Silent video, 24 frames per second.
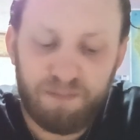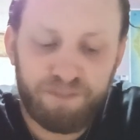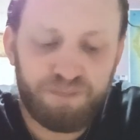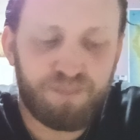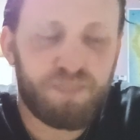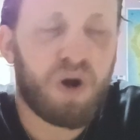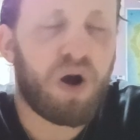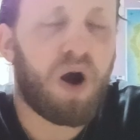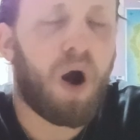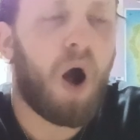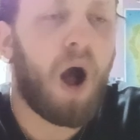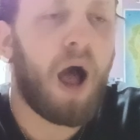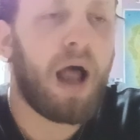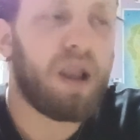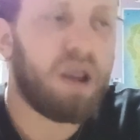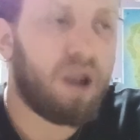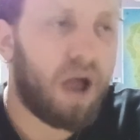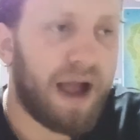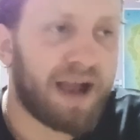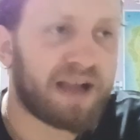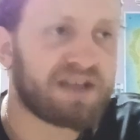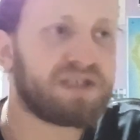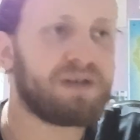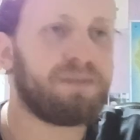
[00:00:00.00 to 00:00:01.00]
But I
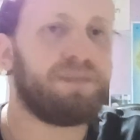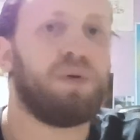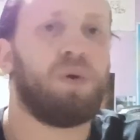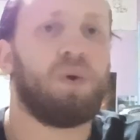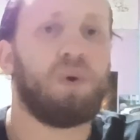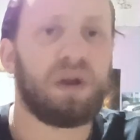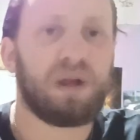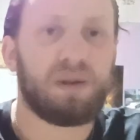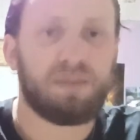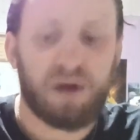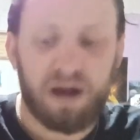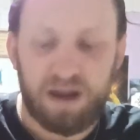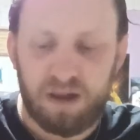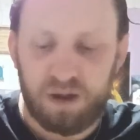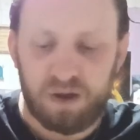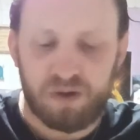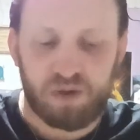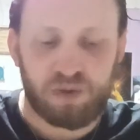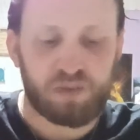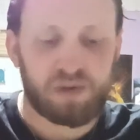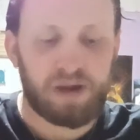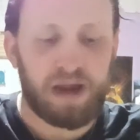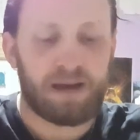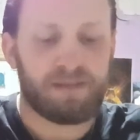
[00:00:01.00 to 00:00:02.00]
like supporting my
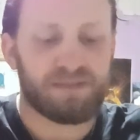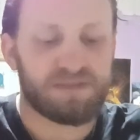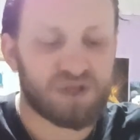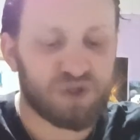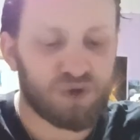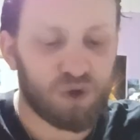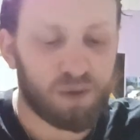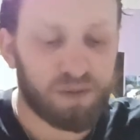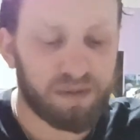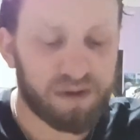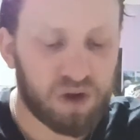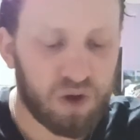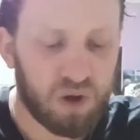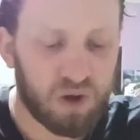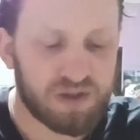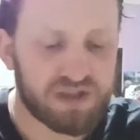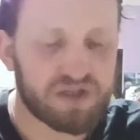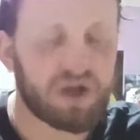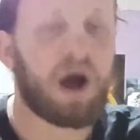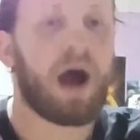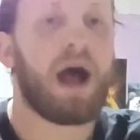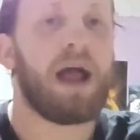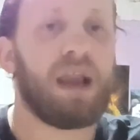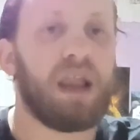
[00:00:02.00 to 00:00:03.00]
local game store because
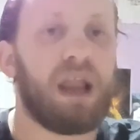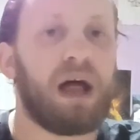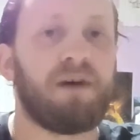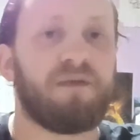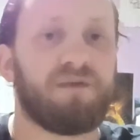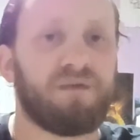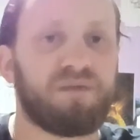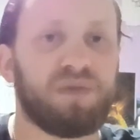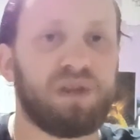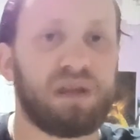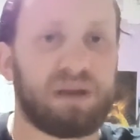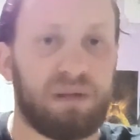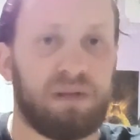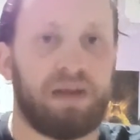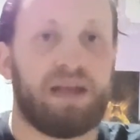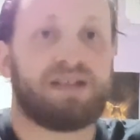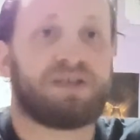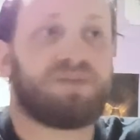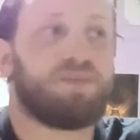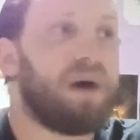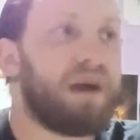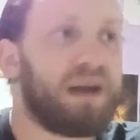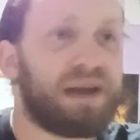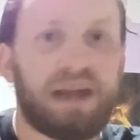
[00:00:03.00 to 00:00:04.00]
I love the
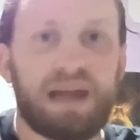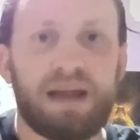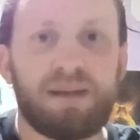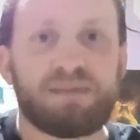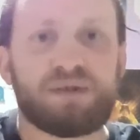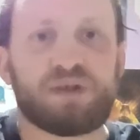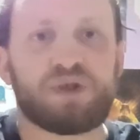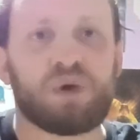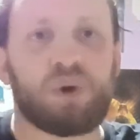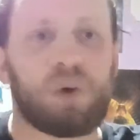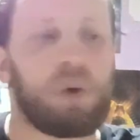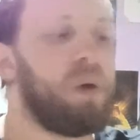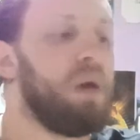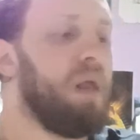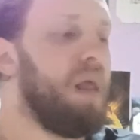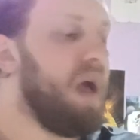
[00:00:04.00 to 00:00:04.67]
it's my game store.